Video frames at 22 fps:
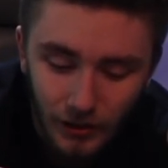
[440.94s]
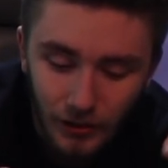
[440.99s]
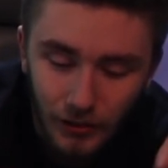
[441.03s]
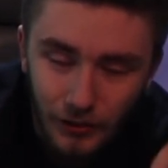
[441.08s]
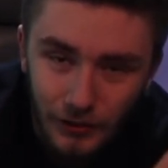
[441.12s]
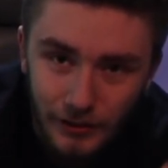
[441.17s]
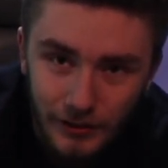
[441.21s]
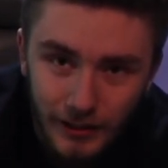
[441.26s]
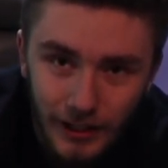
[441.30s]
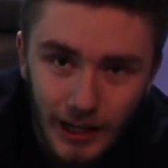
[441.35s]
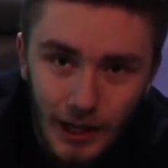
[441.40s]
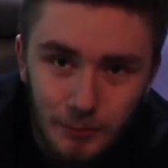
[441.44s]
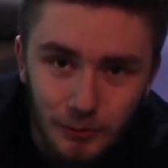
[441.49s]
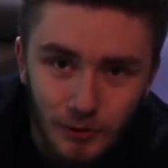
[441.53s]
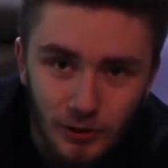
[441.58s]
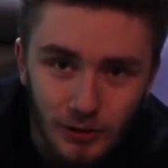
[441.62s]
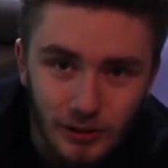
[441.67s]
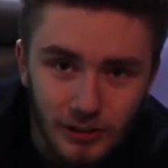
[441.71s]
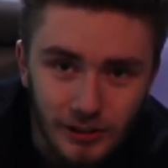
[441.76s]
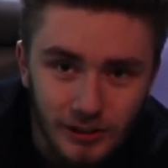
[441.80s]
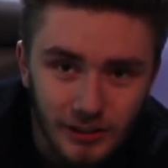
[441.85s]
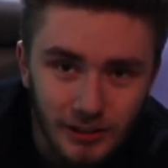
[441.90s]
The
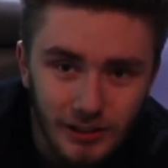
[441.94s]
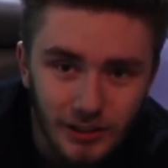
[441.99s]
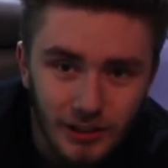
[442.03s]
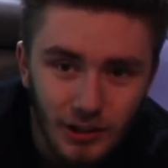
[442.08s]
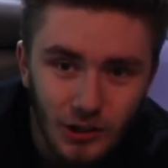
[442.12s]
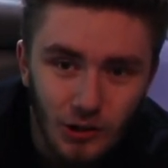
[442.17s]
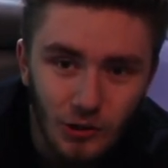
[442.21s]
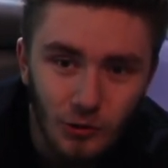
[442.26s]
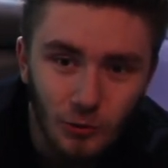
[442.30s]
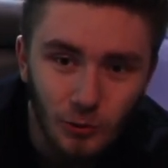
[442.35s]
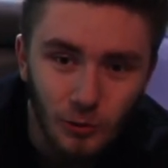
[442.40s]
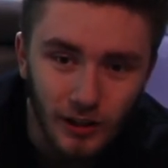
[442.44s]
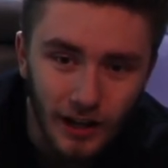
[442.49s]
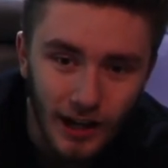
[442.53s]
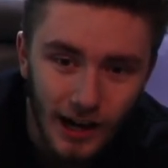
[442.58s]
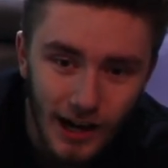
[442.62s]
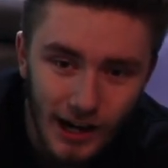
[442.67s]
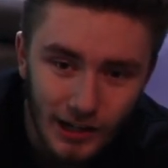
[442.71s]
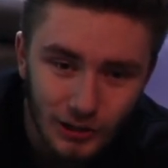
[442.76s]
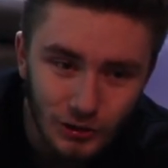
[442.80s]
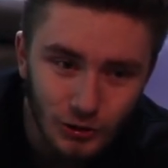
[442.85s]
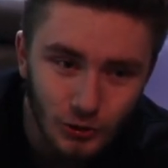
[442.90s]
camera will
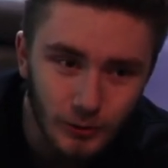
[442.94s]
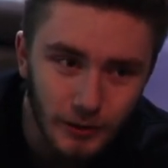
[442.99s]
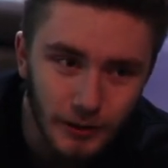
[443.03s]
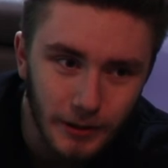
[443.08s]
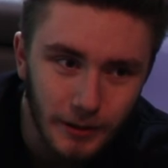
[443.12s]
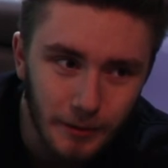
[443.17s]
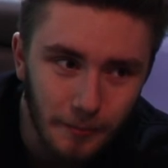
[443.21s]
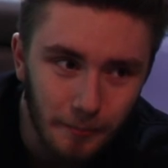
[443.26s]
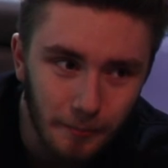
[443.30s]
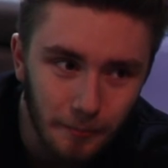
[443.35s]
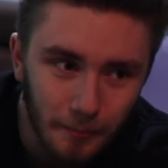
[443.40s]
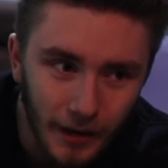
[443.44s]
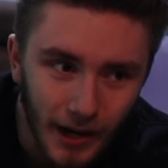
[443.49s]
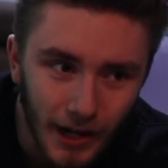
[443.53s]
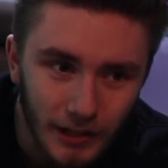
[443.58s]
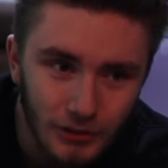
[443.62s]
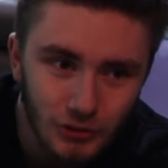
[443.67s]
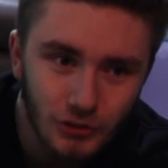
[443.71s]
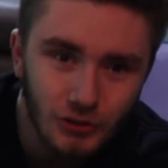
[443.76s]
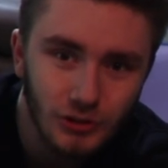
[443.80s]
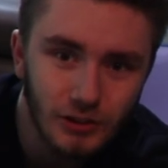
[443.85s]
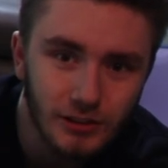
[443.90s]
actually
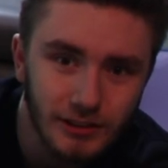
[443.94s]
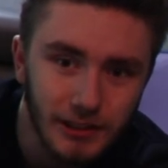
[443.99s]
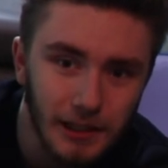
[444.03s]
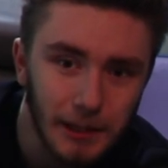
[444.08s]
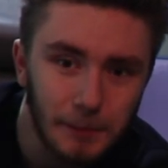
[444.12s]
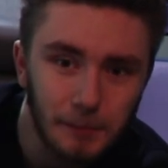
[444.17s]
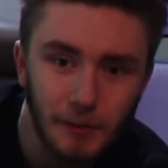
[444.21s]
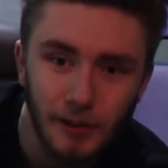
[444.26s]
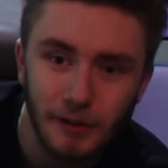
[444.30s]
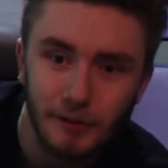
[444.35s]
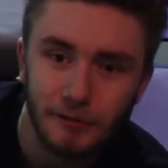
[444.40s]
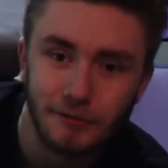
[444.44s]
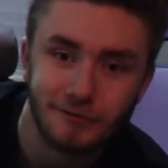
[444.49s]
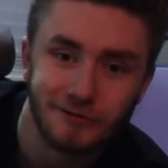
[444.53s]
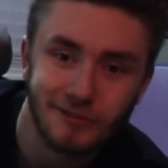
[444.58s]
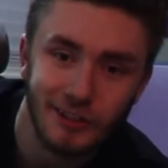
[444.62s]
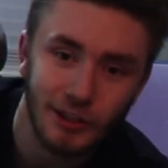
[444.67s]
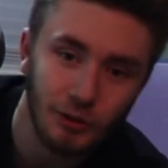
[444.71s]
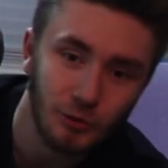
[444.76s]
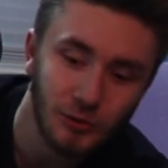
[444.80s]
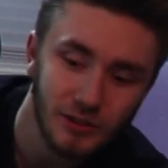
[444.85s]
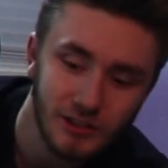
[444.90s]
match the same like
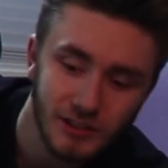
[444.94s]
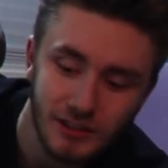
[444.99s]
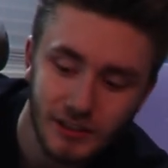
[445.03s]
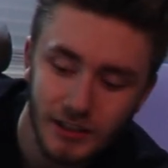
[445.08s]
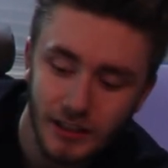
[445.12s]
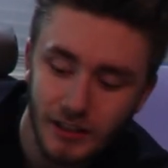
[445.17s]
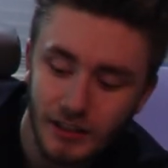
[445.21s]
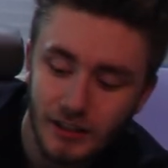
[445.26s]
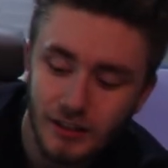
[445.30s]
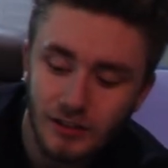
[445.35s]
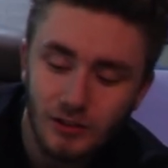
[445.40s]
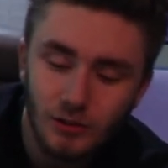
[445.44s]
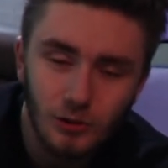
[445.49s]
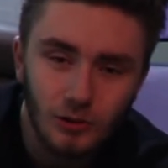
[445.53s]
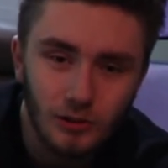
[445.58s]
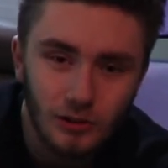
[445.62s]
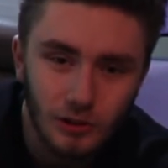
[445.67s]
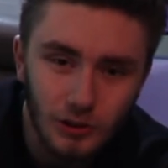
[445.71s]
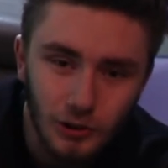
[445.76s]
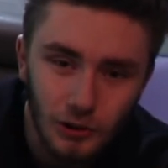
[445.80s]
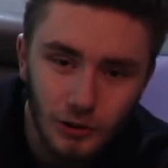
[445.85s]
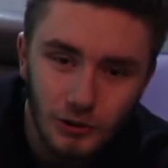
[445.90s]
frequency
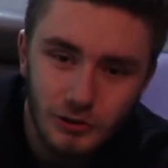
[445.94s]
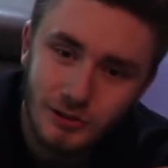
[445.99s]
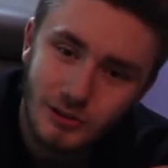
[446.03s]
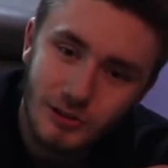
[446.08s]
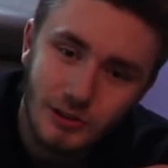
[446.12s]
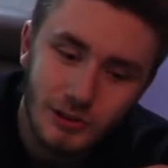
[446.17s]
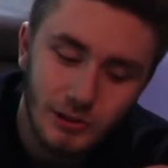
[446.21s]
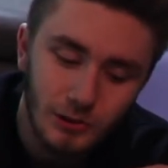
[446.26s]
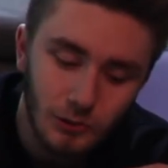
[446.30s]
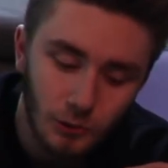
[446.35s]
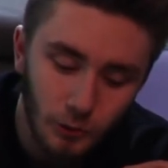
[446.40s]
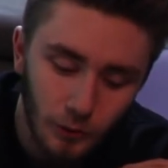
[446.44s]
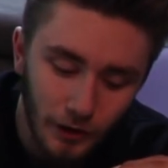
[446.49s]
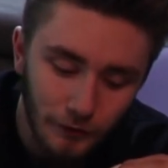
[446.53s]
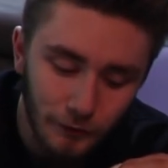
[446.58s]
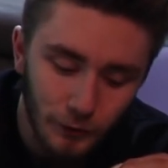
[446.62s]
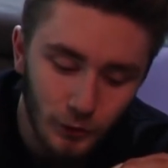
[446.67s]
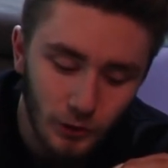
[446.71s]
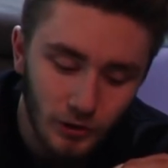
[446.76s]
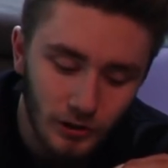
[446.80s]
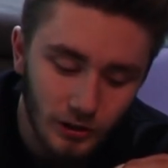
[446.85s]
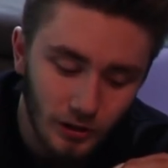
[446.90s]
or hertz,
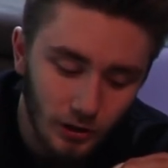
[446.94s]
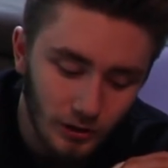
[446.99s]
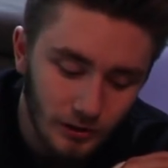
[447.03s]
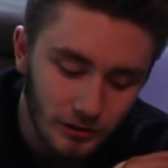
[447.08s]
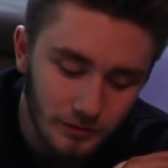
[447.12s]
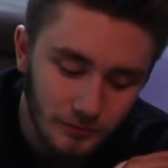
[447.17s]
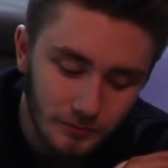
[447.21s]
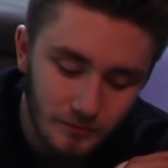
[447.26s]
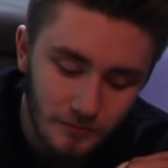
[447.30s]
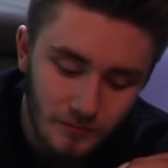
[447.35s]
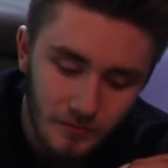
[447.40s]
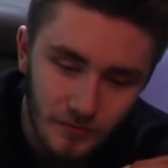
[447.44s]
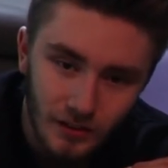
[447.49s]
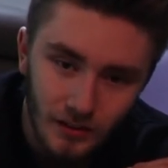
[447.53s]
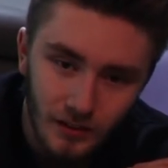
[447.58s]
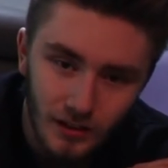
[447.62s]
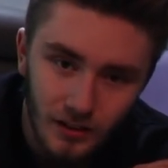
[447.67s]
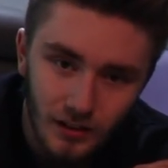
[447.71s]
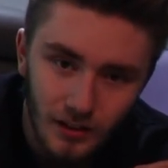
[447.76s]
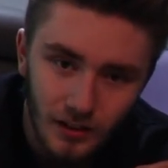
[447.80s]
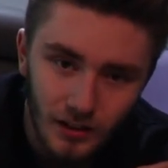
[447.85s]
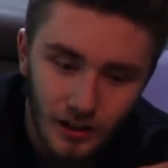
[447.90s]
whatever you want to call it,
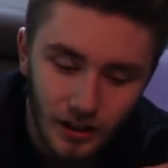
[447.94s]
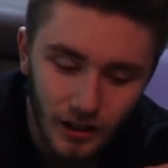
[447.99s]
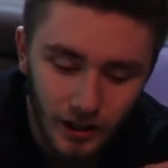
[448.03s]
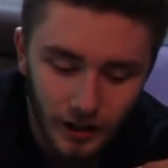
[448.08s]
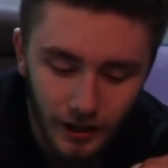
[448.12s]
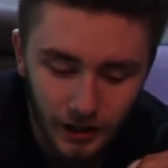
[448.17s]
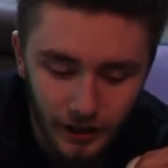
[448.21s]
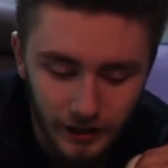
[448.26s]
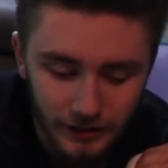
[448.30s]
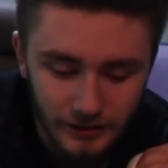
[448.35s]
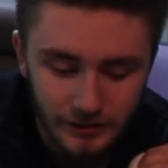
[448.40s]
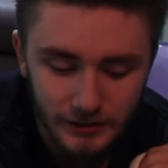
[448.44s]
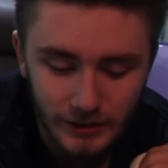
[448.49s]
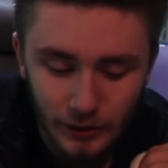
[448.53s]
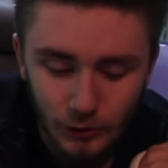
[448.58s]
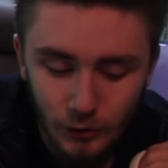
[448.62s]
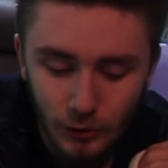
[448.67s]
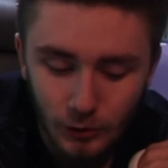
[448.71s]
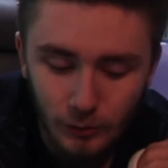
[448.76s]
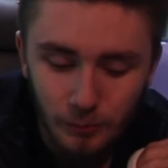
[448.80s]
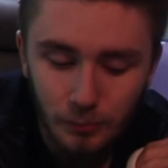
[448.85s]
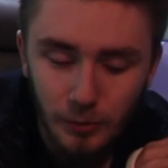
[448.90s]
and it
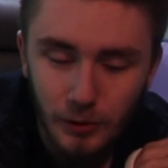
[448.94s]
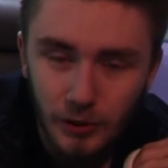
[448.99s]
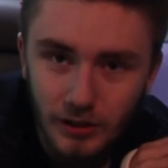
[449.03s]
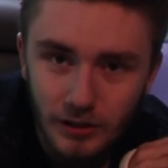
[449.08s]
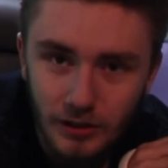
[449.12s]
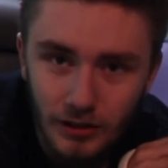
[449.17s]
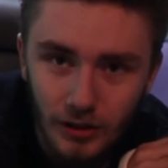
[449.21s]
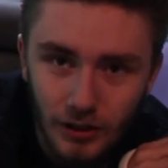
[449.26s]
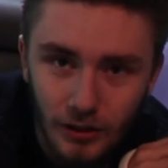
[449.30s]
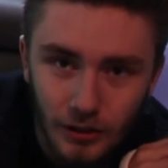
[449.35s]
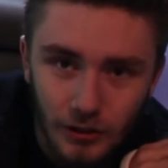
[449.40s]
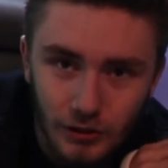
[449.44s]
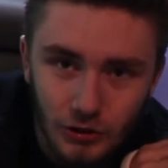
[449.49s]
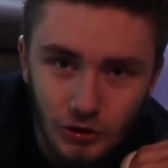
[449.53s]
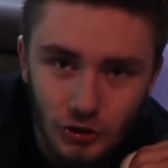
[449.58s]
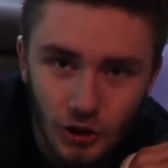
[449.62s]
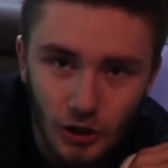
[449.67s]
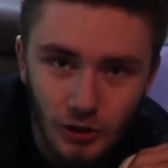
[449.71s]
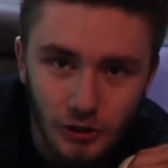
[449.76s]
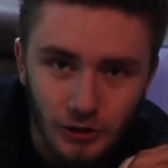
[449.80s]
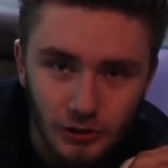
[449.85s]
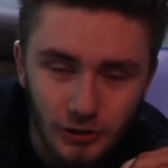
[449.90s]
will put the
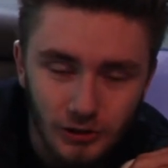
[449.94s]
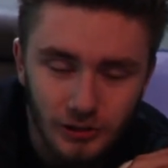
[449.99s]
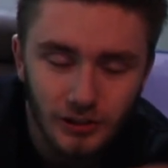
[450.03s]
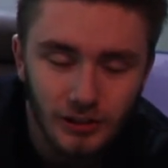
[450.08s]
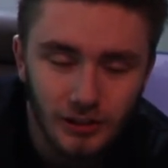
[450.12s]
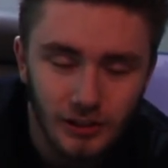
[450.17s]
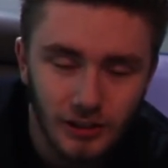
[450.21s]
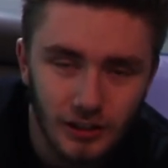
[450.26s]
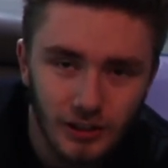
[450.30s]
shutter,